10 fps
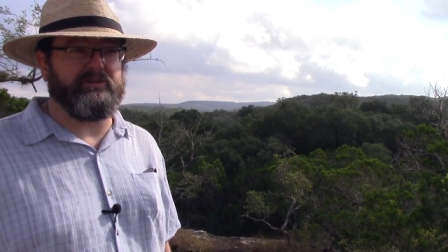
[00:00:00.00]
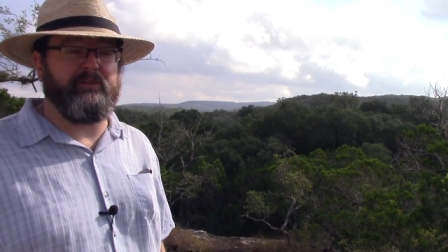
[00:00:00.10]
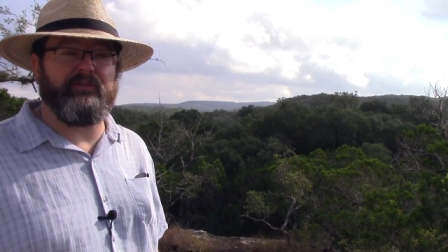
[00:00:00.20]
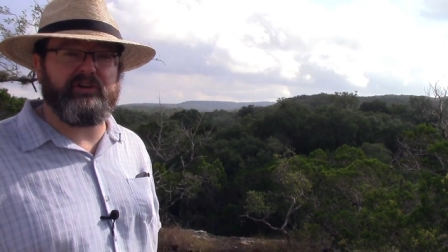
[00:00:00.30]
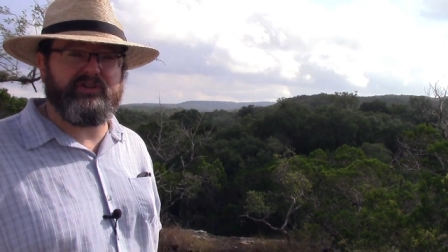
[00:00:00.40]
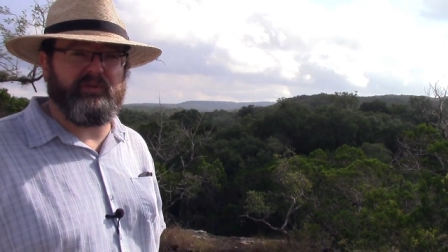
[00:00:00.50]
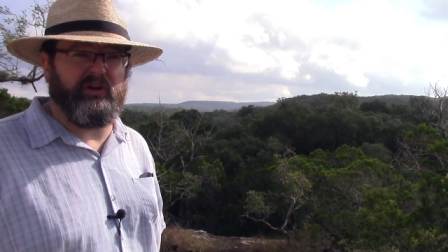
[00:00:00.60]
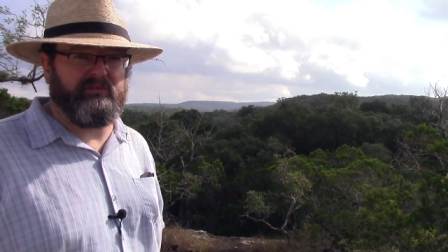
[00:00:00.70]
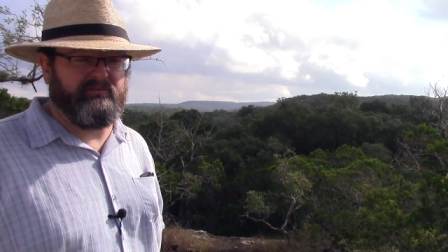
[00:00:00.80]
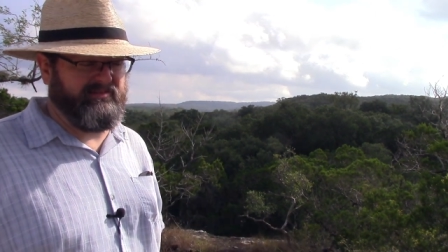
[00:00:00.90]
I mean, first of
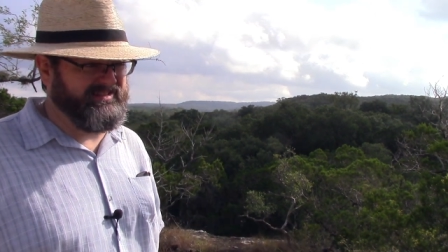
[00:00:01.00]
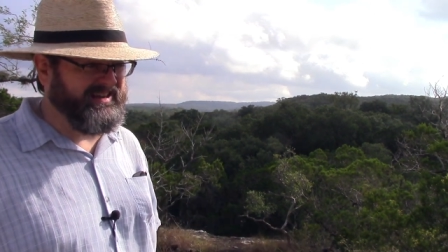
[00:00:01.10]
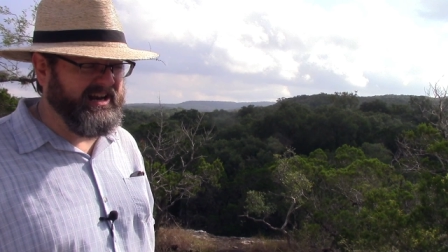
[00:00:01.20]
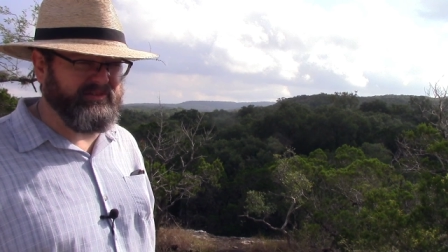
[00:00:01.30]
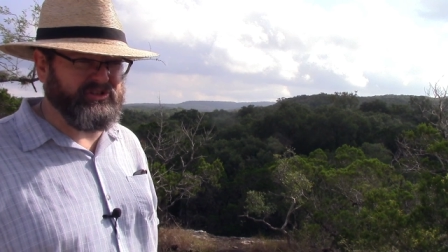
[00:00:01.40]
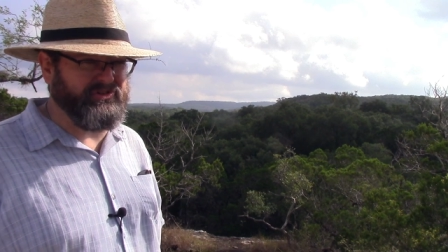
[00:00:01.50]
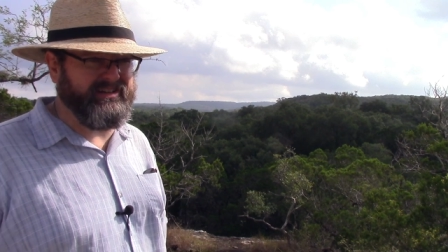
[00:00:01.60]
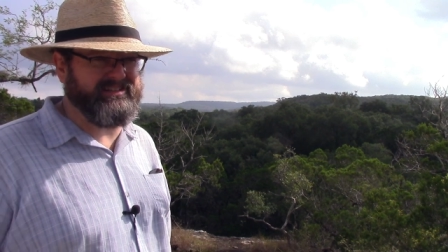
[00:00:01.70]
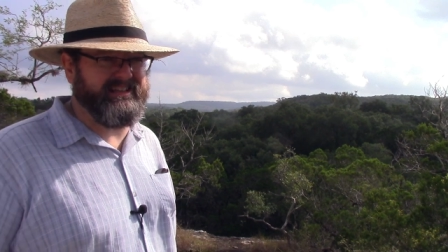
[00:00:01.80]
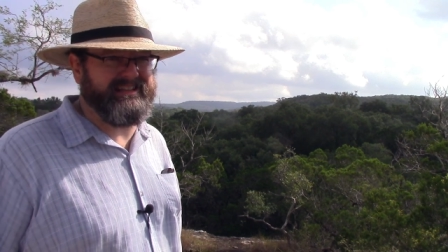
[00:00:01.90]
all, it's kind of a
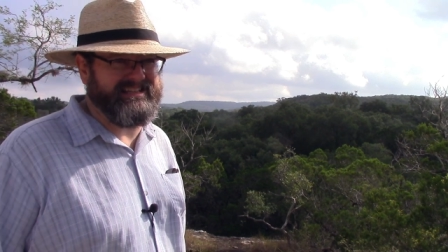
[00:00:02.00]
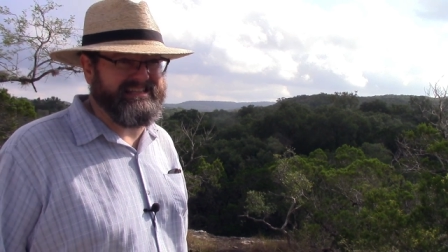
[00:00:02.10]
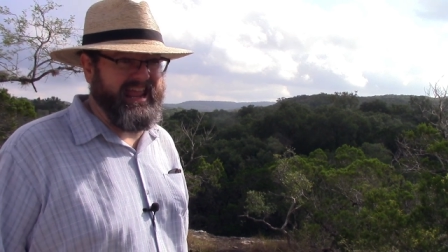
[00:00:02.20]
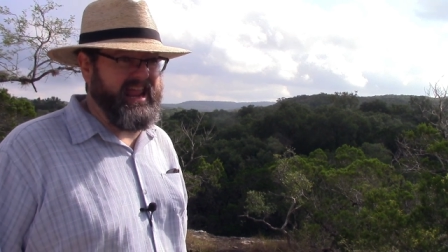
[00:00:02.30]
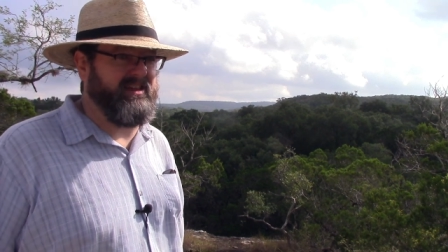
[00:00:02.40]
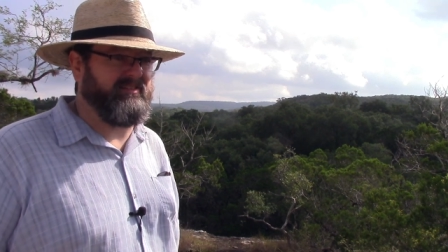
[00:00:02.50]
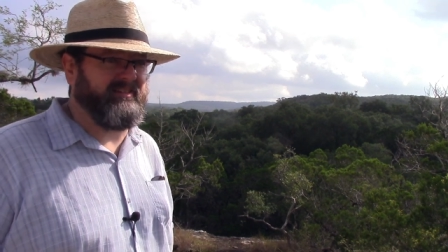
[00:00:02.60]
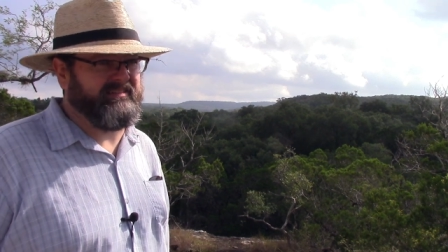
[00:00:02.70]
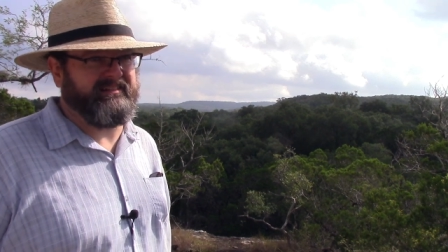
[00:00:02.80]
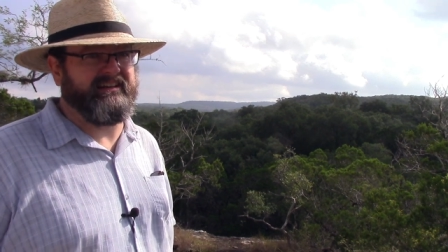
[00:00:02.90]
strange thing to say,
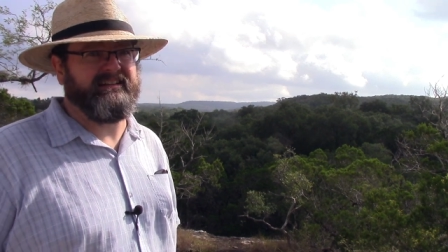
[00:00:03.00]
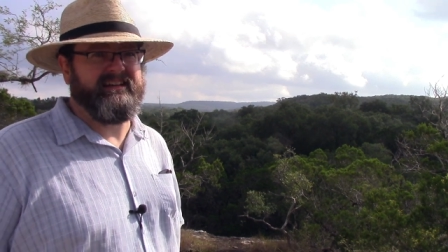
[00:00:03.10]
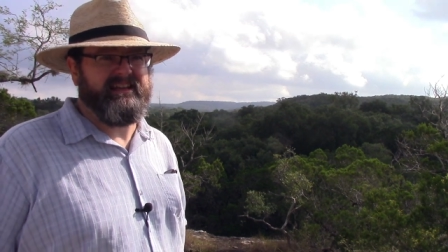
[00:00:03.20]
right?